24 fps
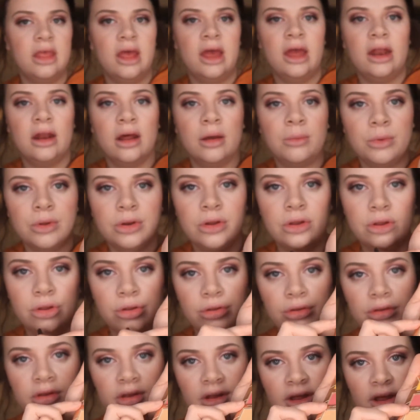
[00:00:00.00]
then I'm going to
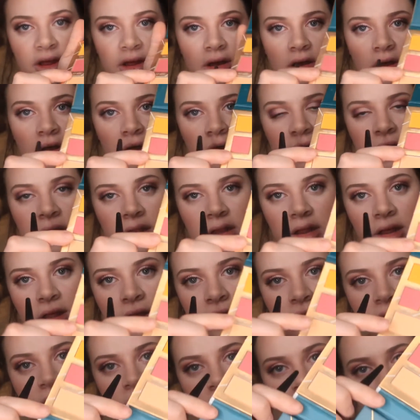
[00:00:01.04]
use the
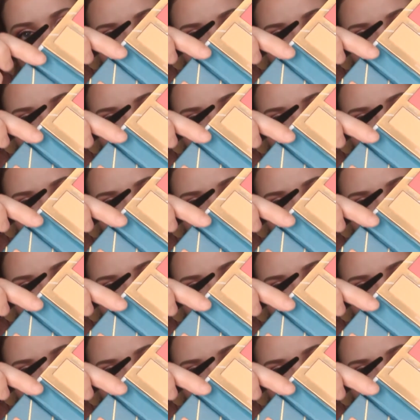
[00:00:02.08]
highlight